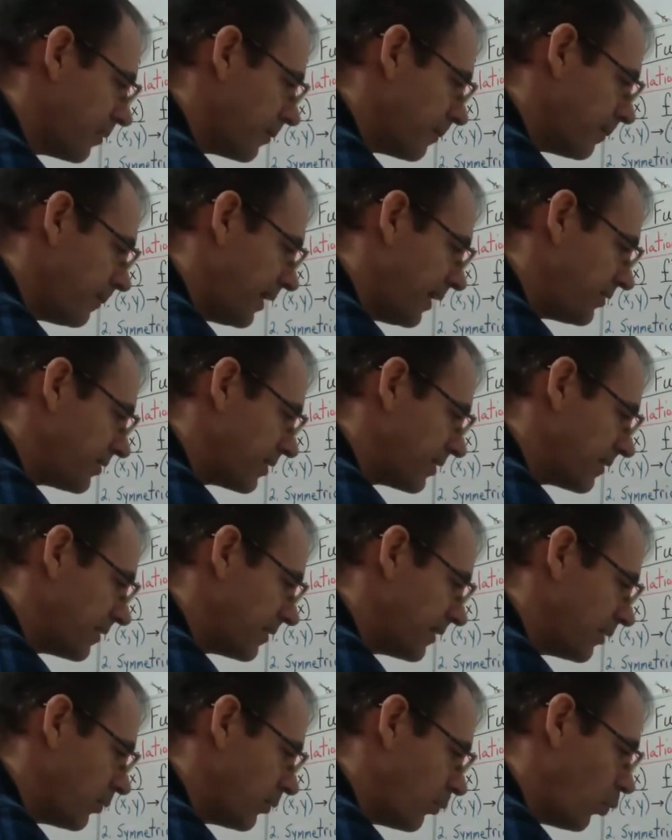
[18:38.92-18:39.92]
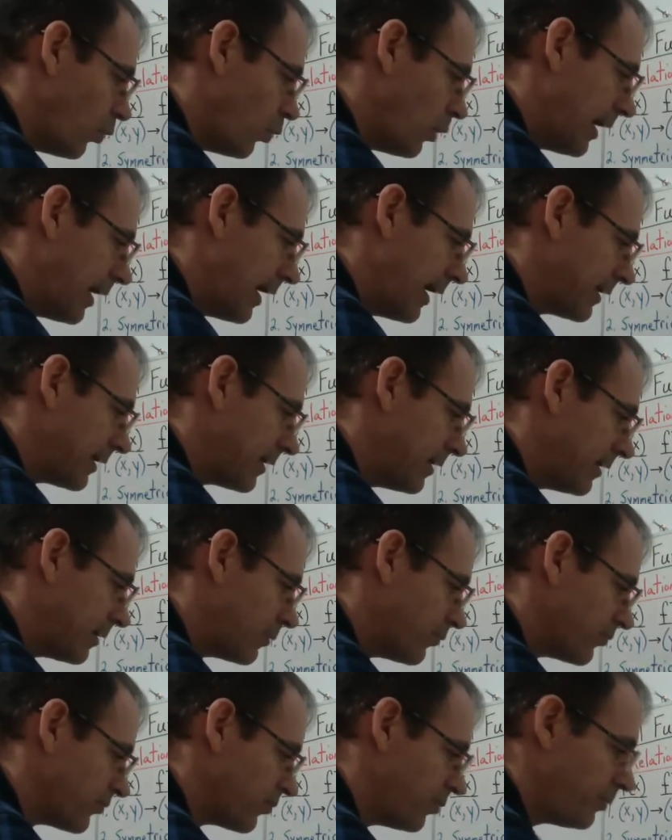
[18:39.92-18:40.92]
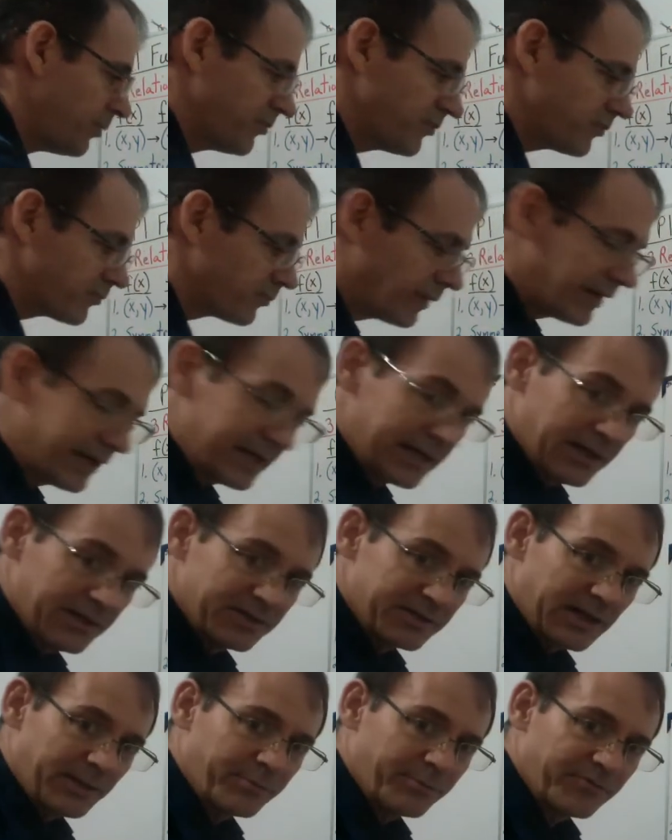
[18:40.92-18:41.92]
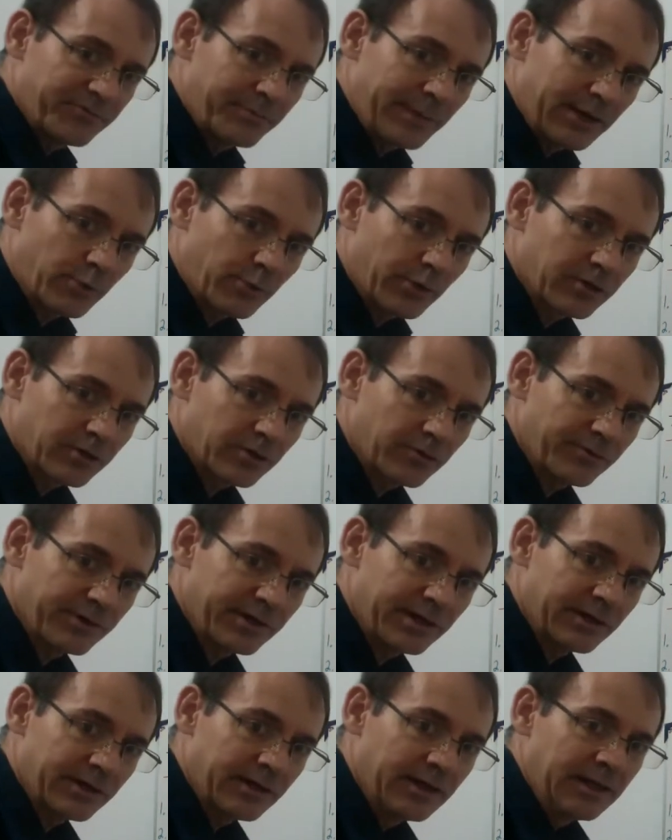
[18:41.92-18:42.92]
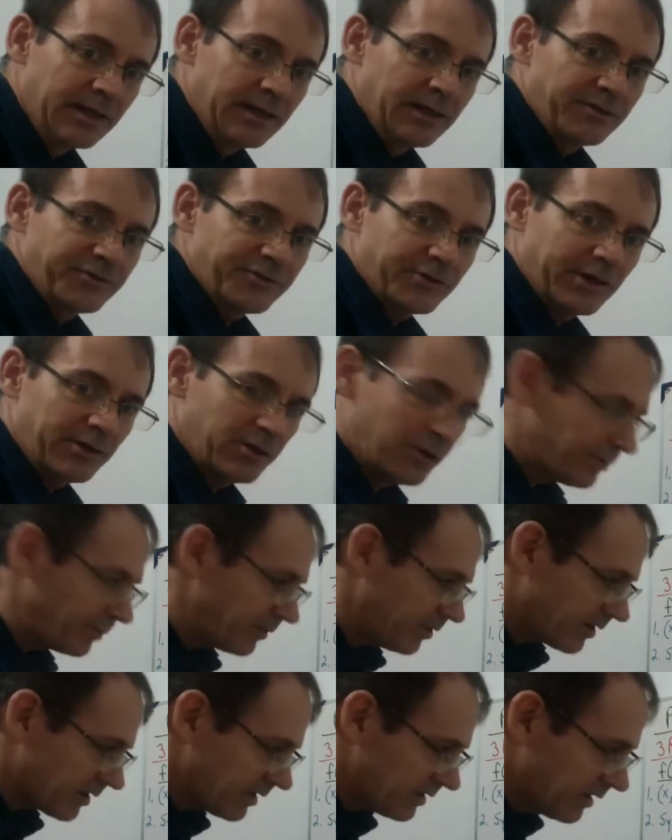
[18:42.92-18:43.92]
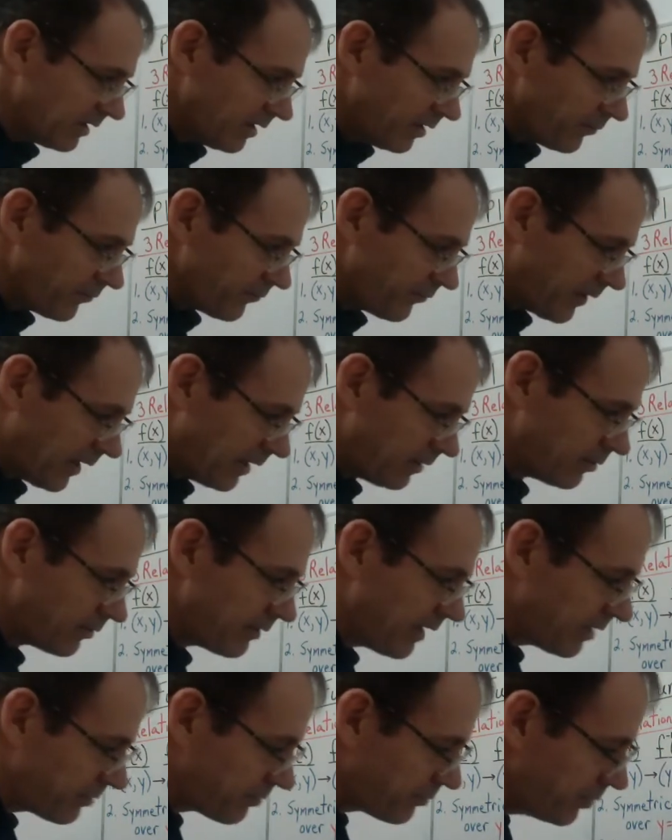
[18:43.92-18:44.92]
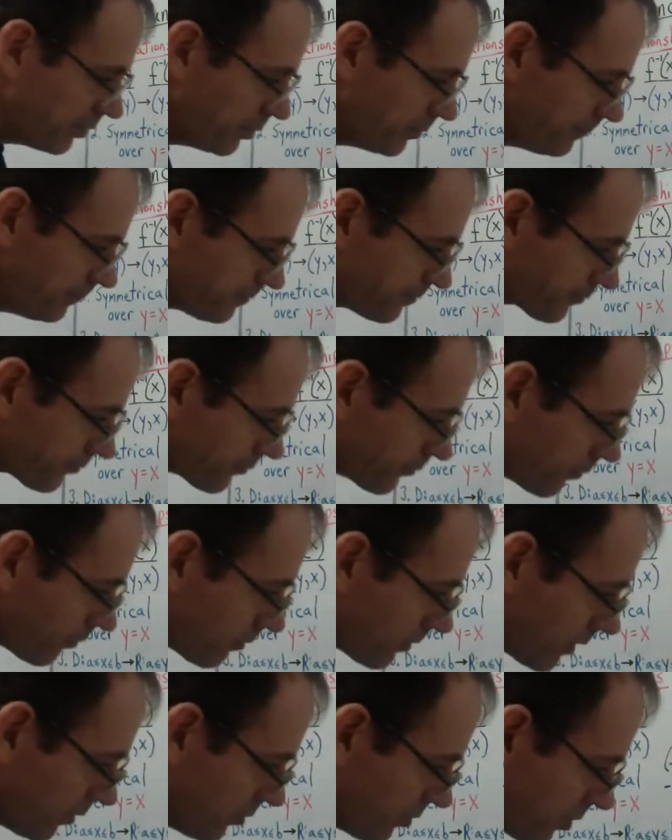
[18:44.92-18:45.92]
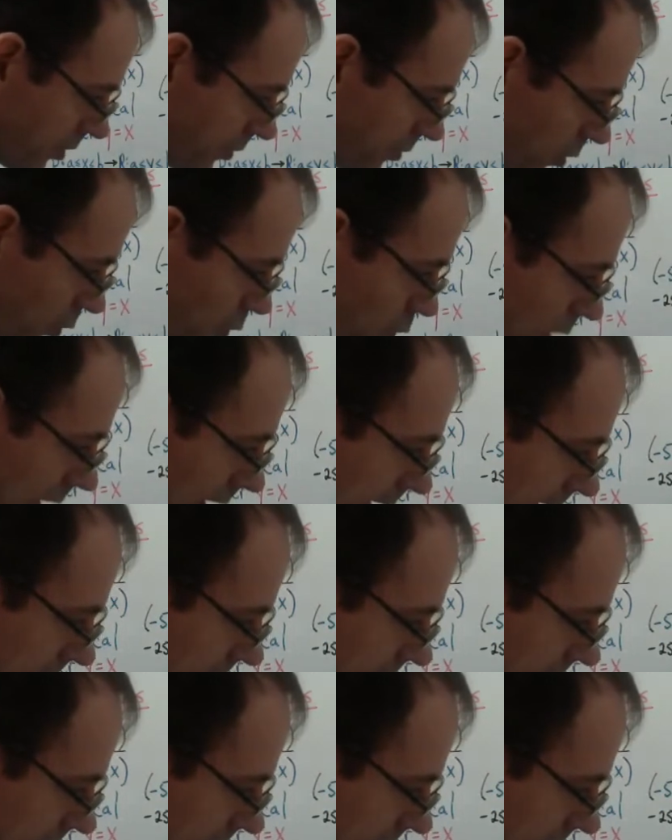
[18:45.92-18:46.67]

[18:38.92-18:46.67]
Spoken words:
basically y equals, almost running on top of my work over here. So I hope you can follow that through. So the y